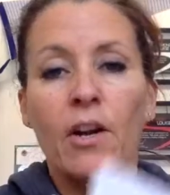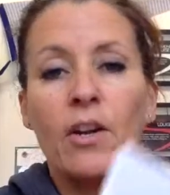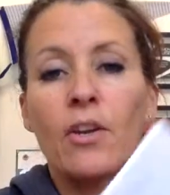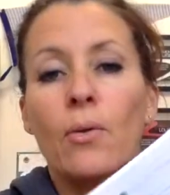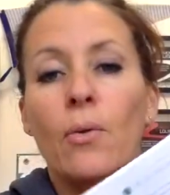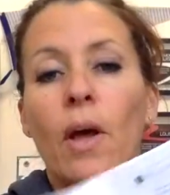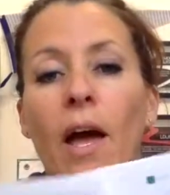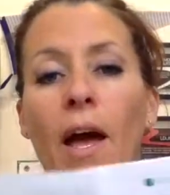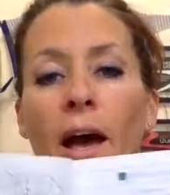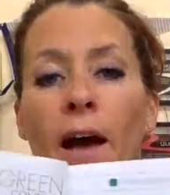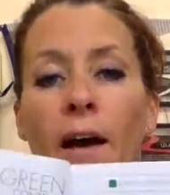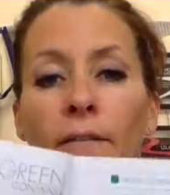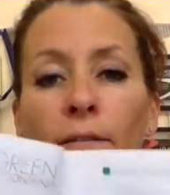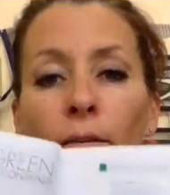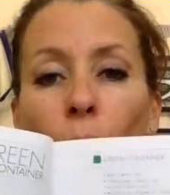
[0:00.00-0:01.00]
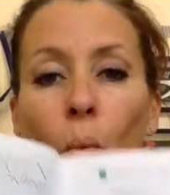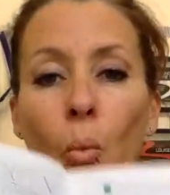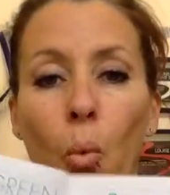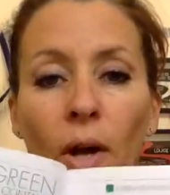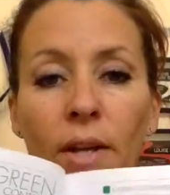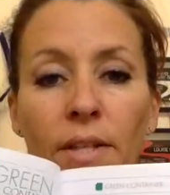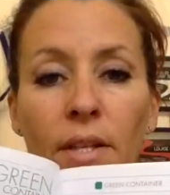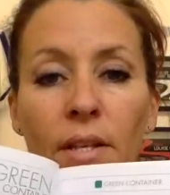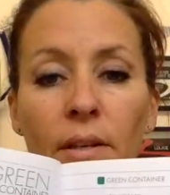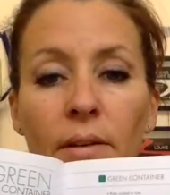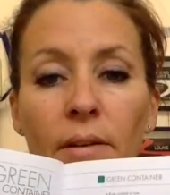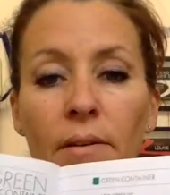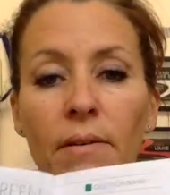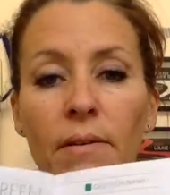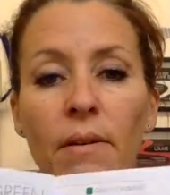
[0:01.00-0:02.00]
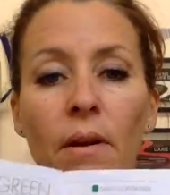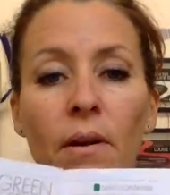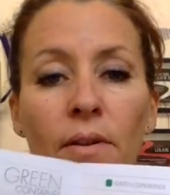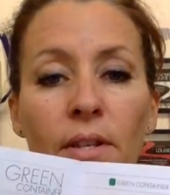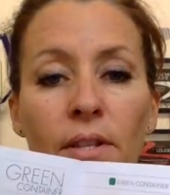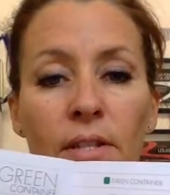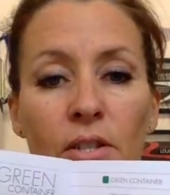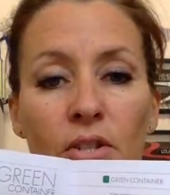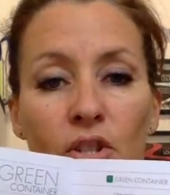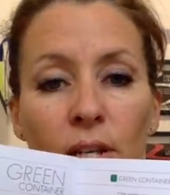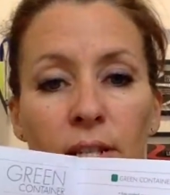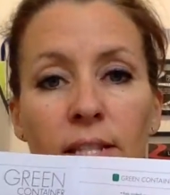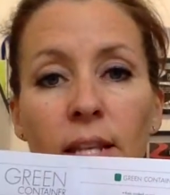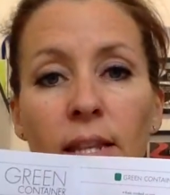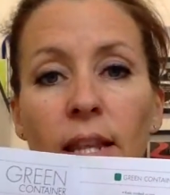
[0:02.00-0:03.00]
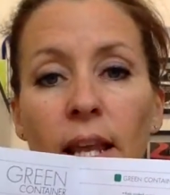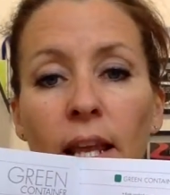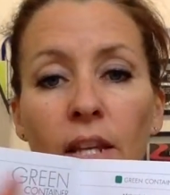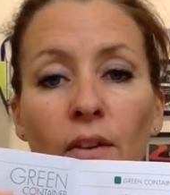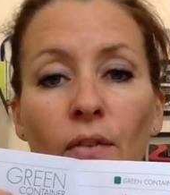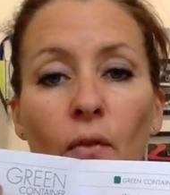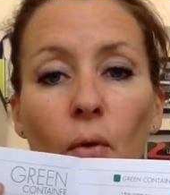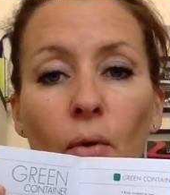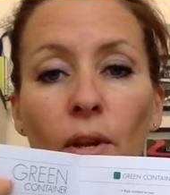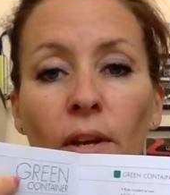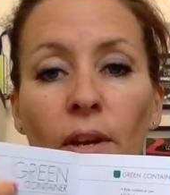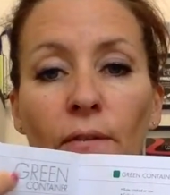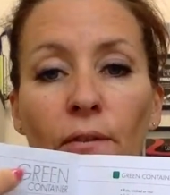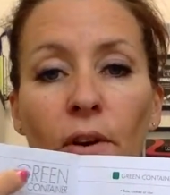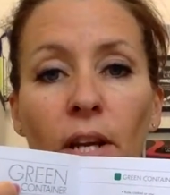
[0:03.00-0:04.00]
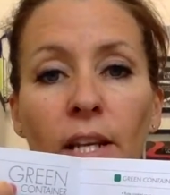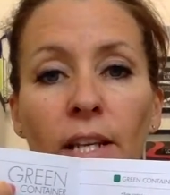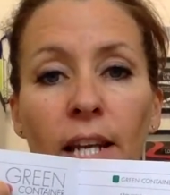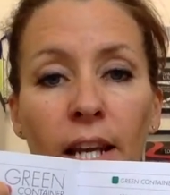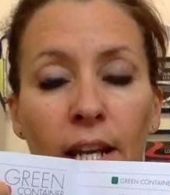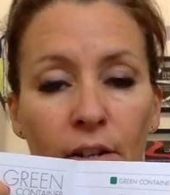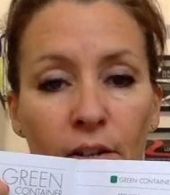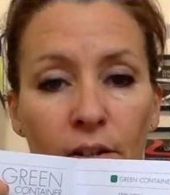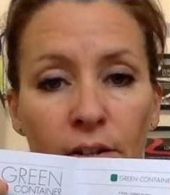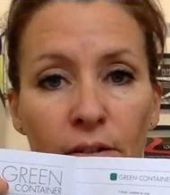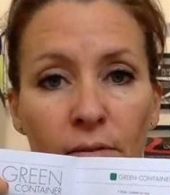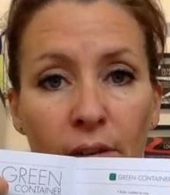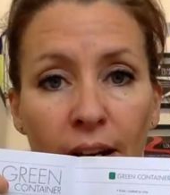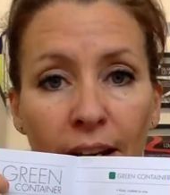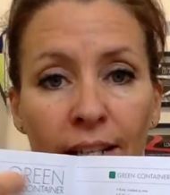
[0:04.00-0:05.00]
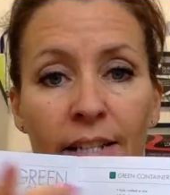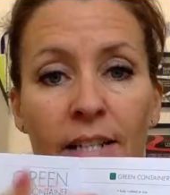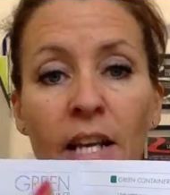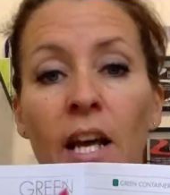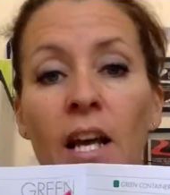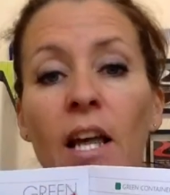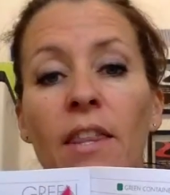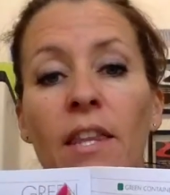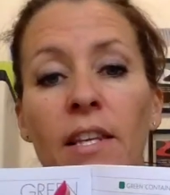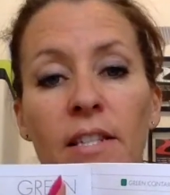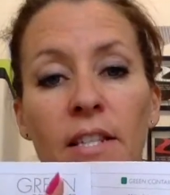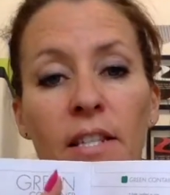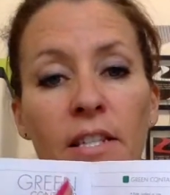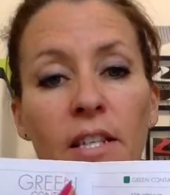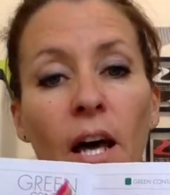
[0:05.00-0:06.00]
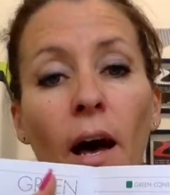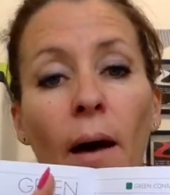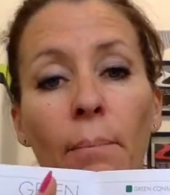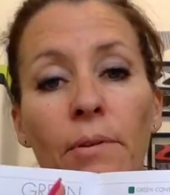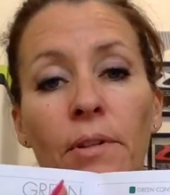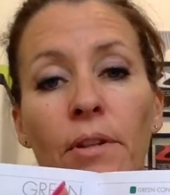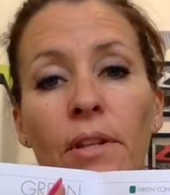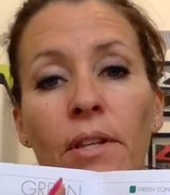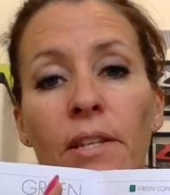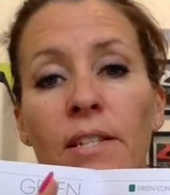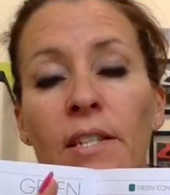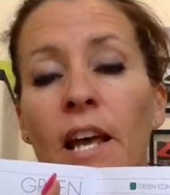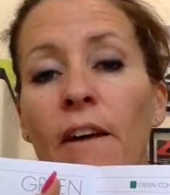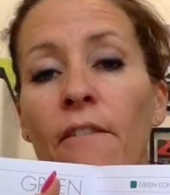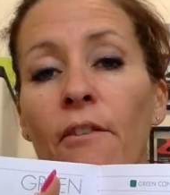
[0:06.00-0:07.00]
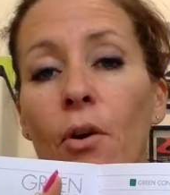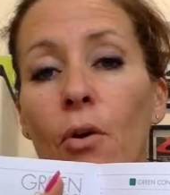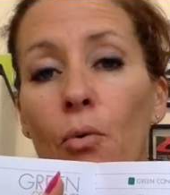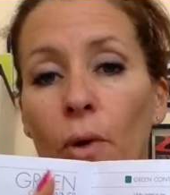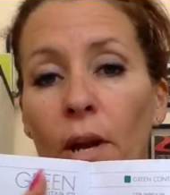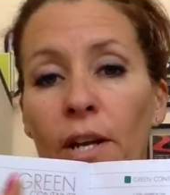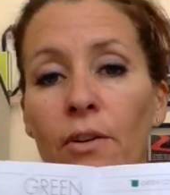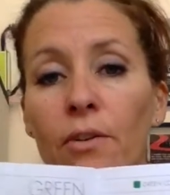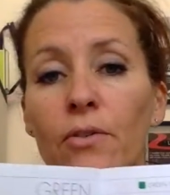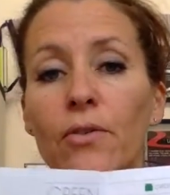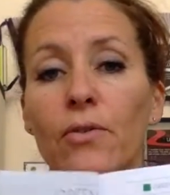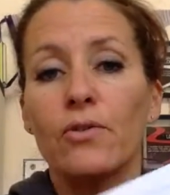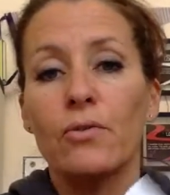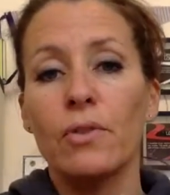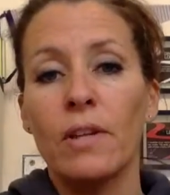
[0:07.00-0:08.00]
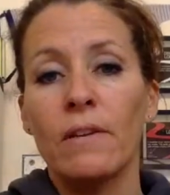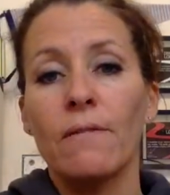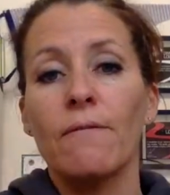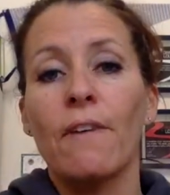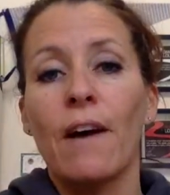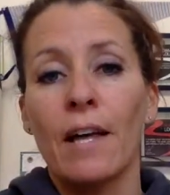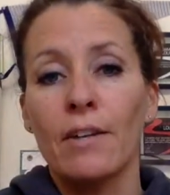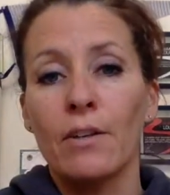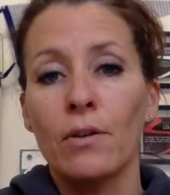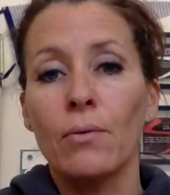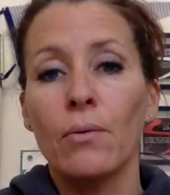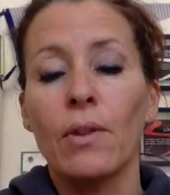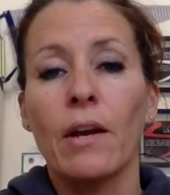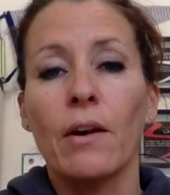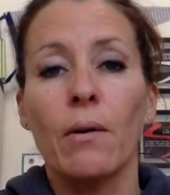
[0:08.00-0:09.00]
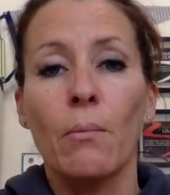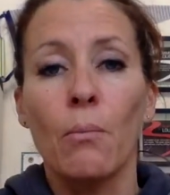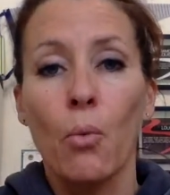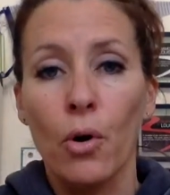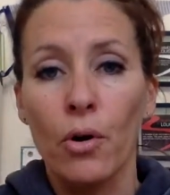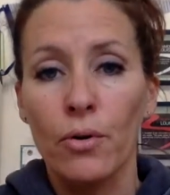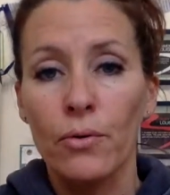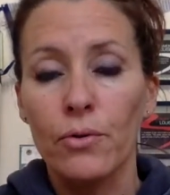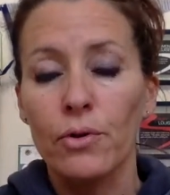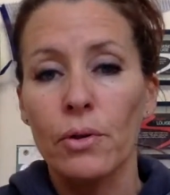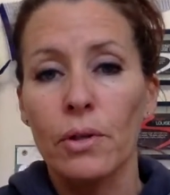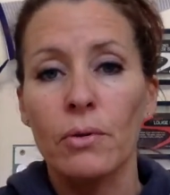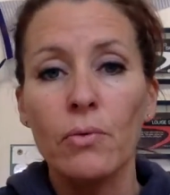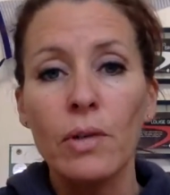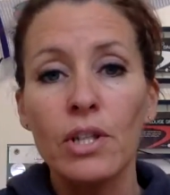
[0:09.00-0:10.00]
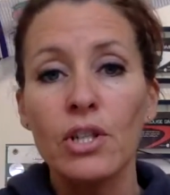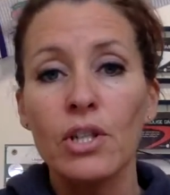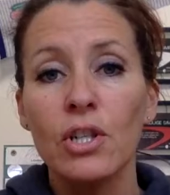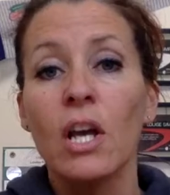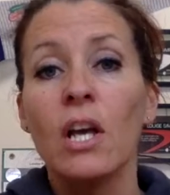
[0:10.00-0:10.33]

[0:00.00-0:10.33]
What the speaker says: you have what are the suggested things for the different containers, right? Things at the top of the list have a greater nutrient value. They are more nutrient rich.